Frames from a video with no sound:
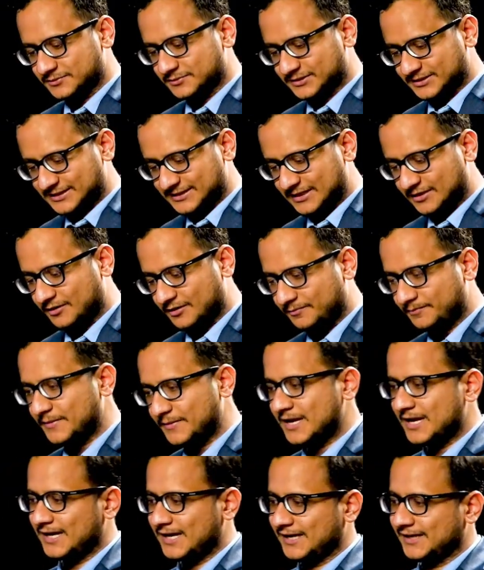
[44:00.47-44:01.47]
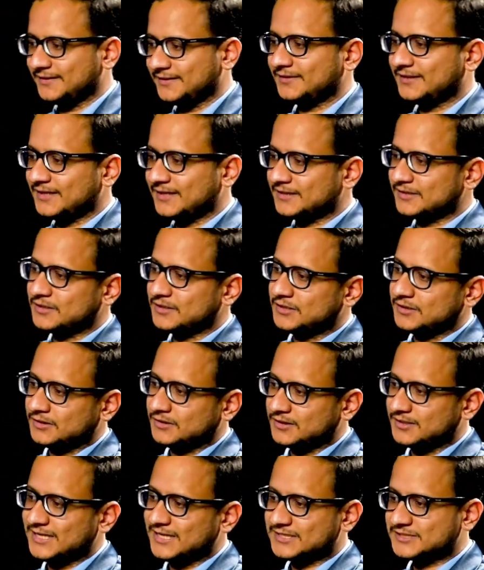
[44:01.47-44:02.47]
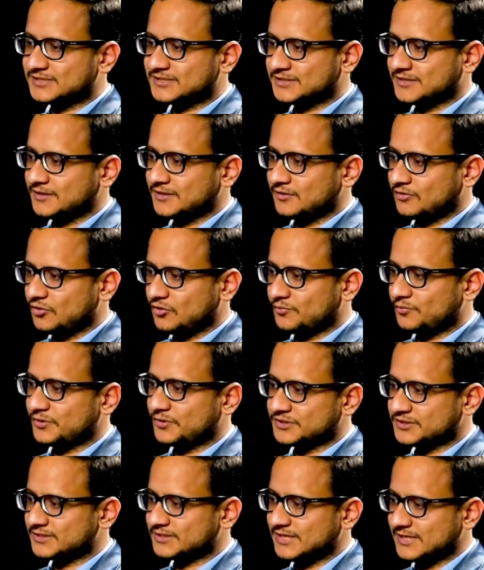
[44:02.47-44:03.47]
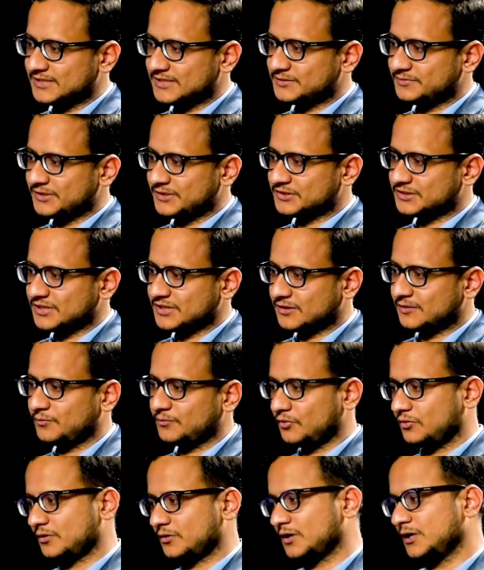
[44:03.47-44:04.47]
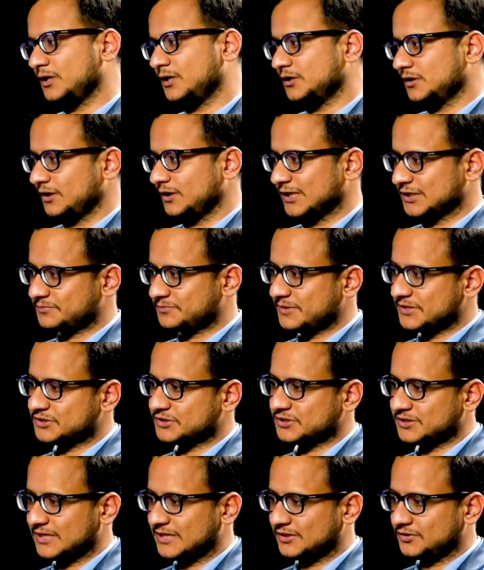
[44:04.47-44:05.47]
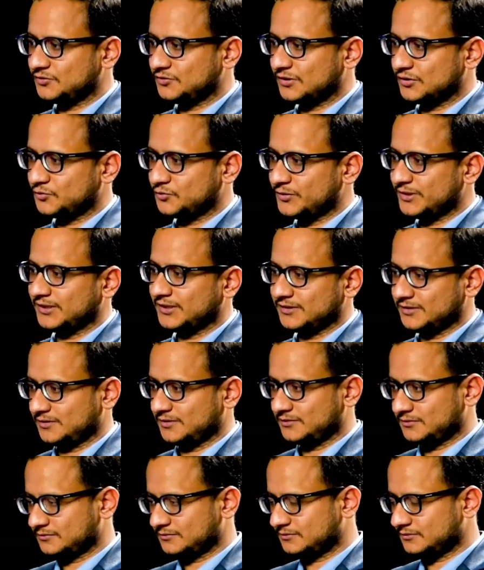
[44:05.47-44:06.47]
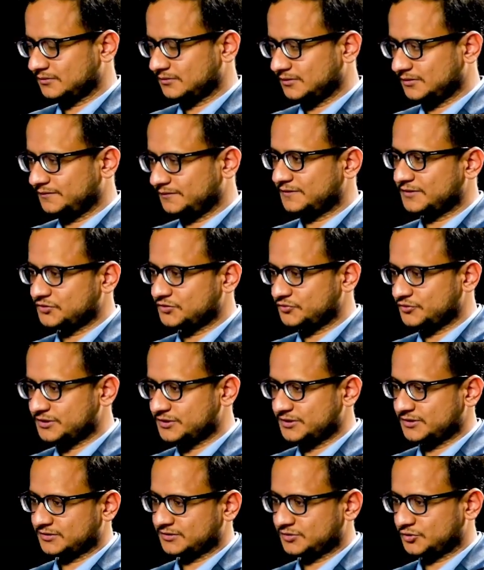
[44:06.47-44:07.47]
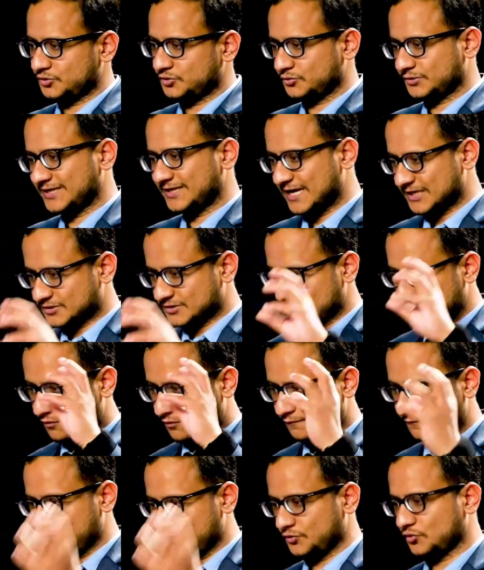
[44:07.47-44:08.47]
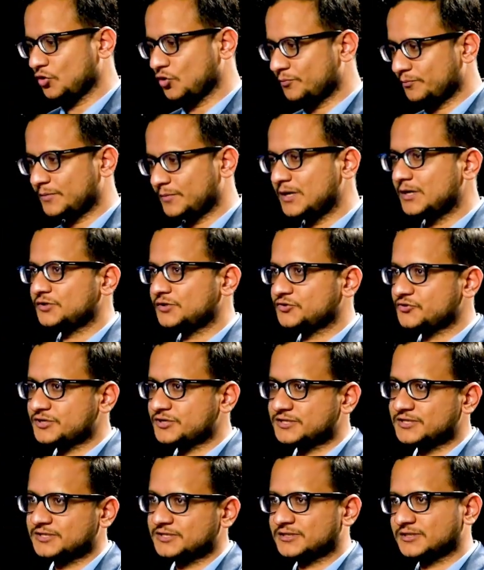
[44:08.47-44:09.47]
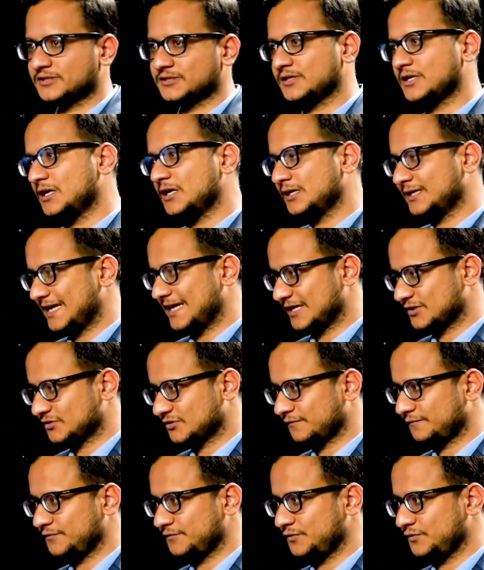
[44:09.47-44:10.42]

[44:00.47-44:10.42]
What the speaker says: set up, and then the next corporation that is being set up or the expansion that you are doing in a different jurisdiction. So tax of your home jurisdiction, tax of